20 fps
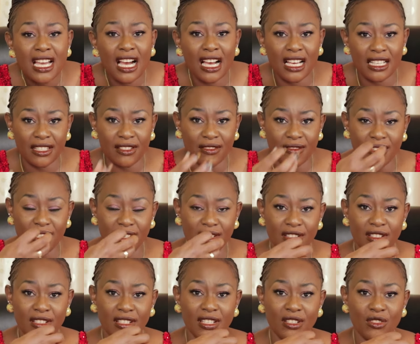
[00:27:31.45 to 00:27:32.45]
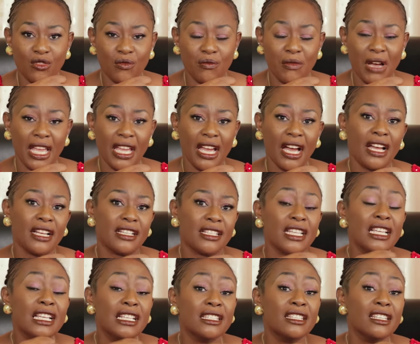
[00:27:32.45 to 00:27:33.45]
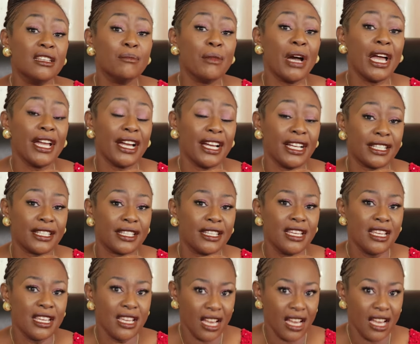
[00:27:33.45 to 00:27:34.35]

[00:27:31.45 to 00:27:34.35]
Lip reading: has reached into my heart, is in my heart.